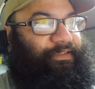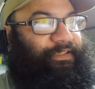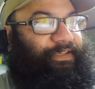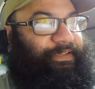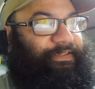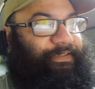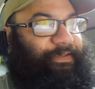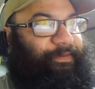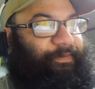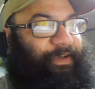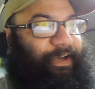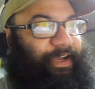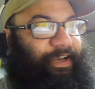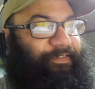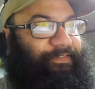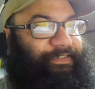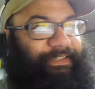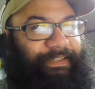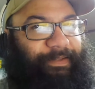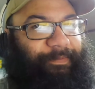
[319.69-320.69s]
some kind
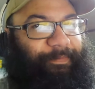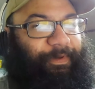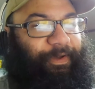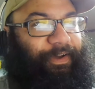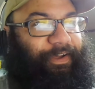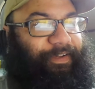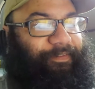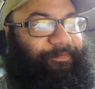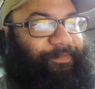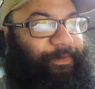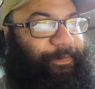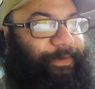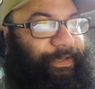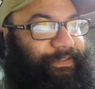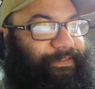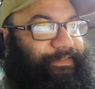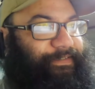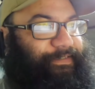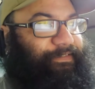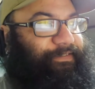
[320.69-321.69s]
of Slipknot
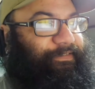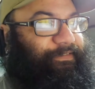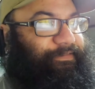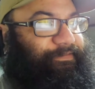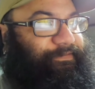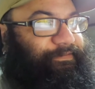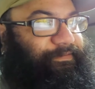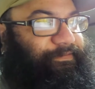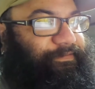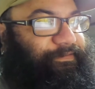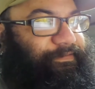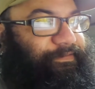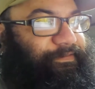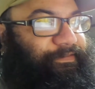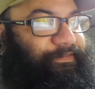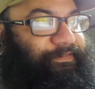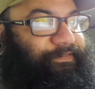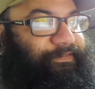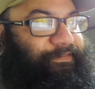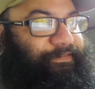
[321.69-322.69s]
influence, and
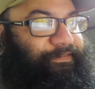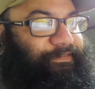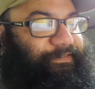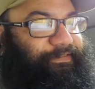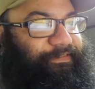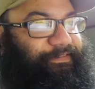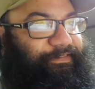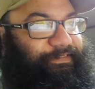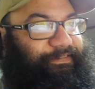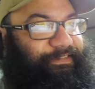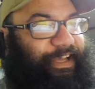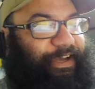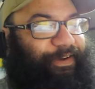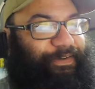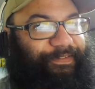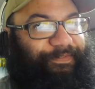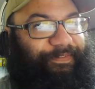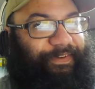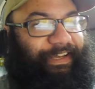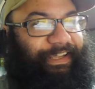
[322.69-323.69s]
that
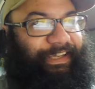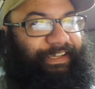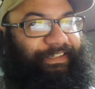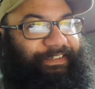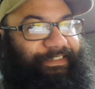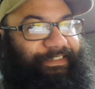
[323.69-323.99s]
one's funny.